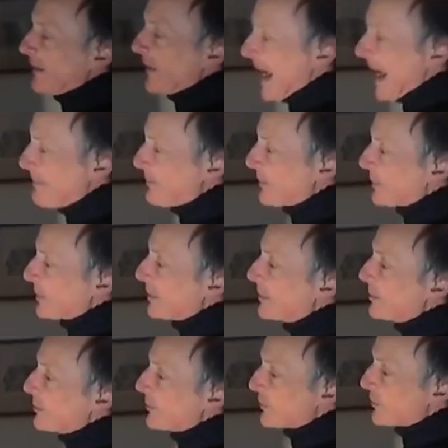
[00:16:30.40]

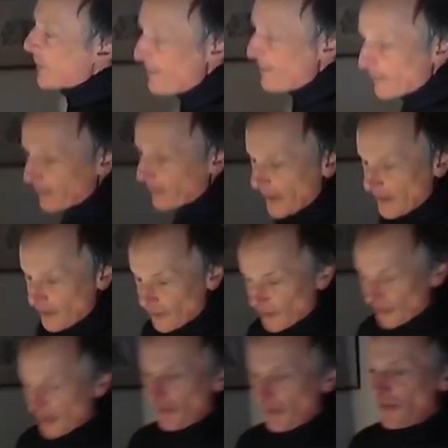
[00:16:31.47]
absolute
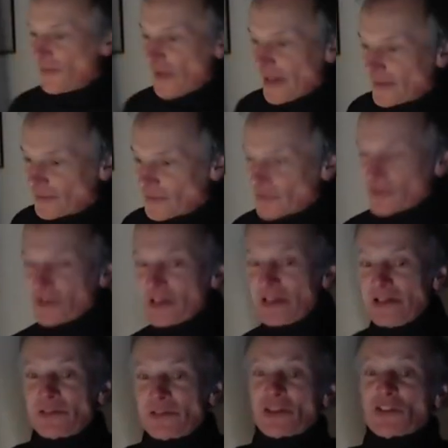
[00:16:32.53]
separation of events
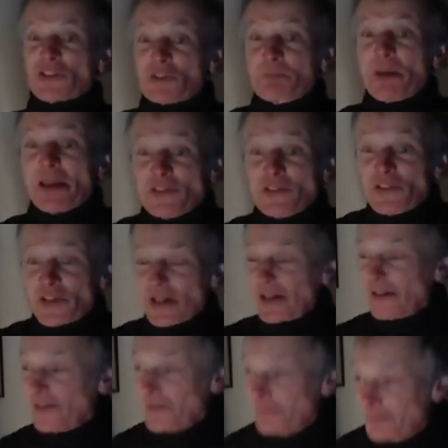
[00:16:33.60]
in
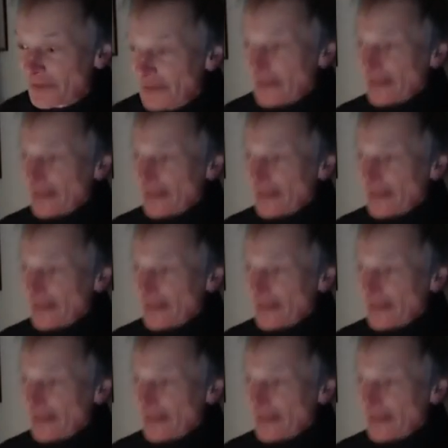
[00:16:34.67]
space-time,